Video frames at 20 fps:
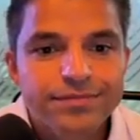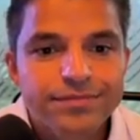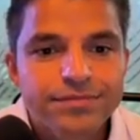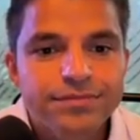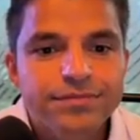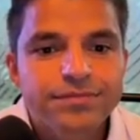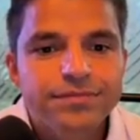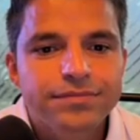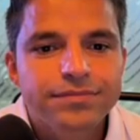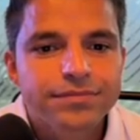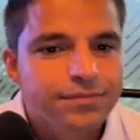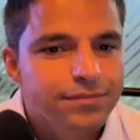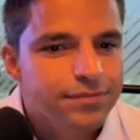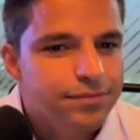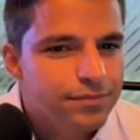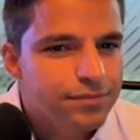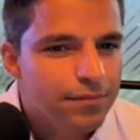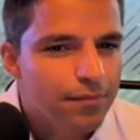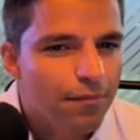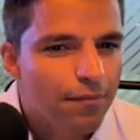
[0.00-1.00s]

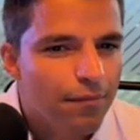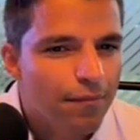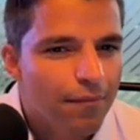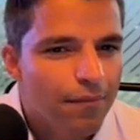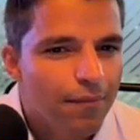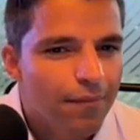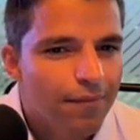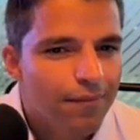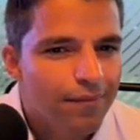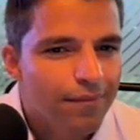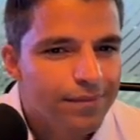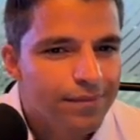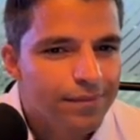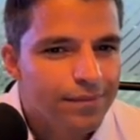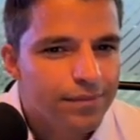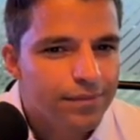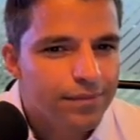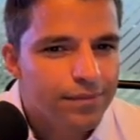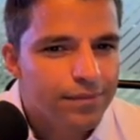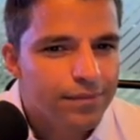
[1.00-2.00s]

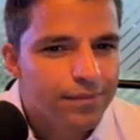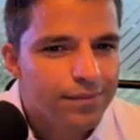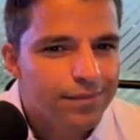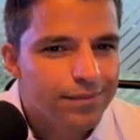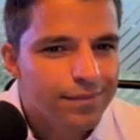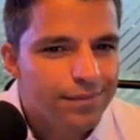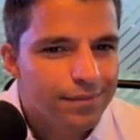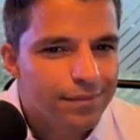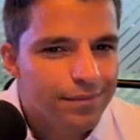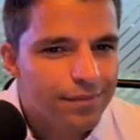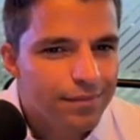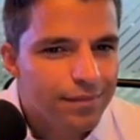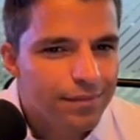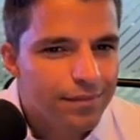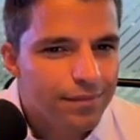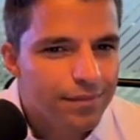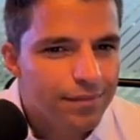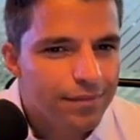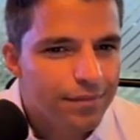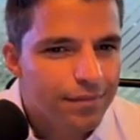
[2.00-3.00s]

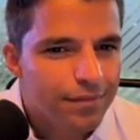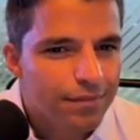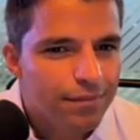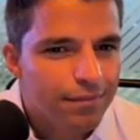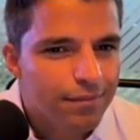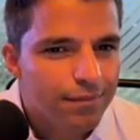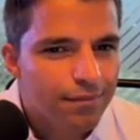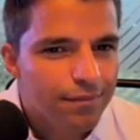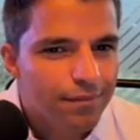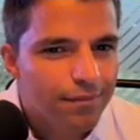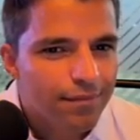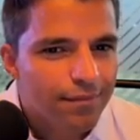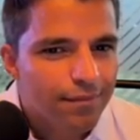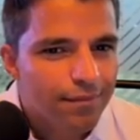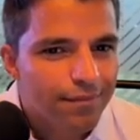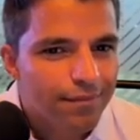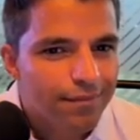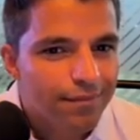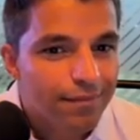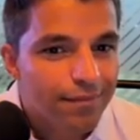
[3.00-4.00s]

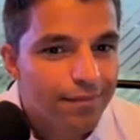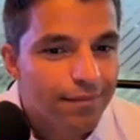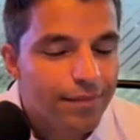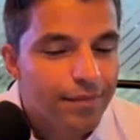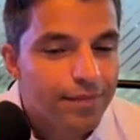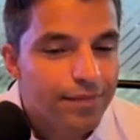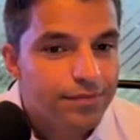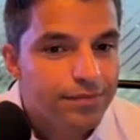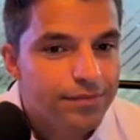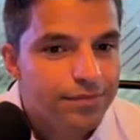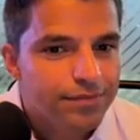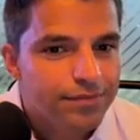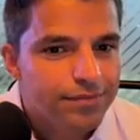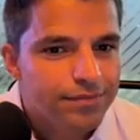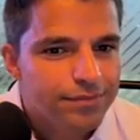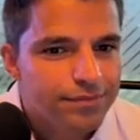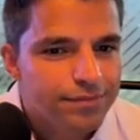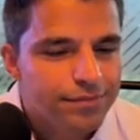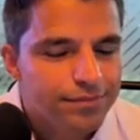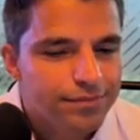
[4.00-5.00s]

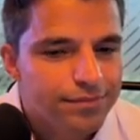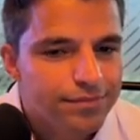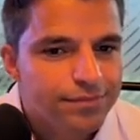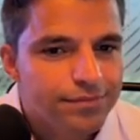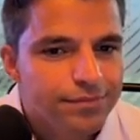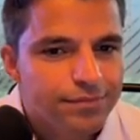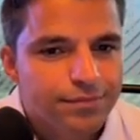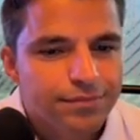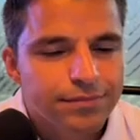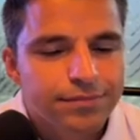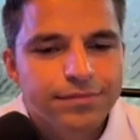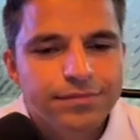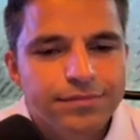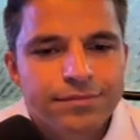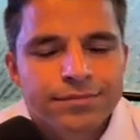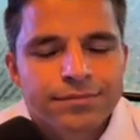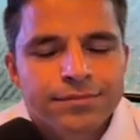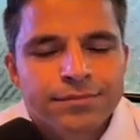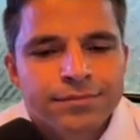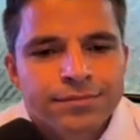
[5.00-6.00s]

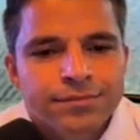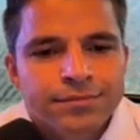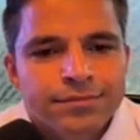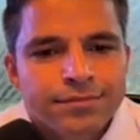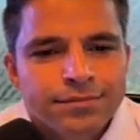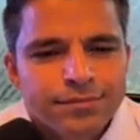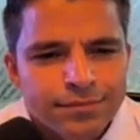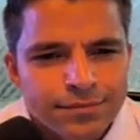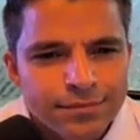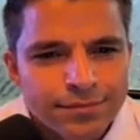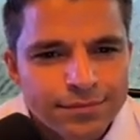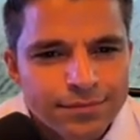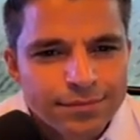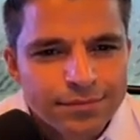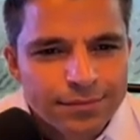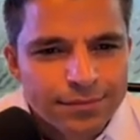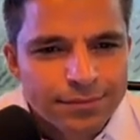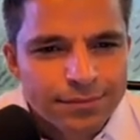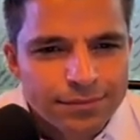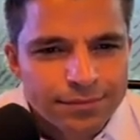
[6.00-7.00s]

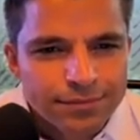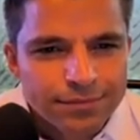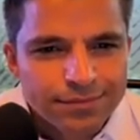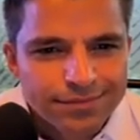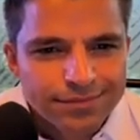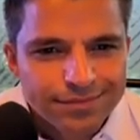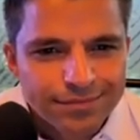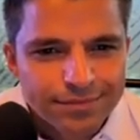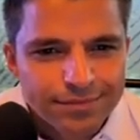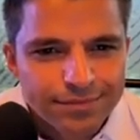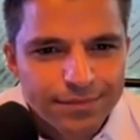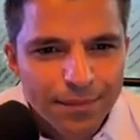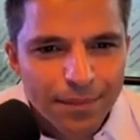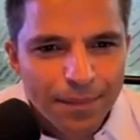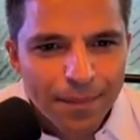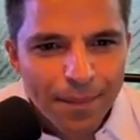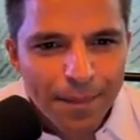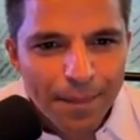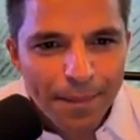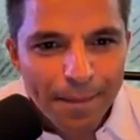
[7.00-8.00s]
[no speech]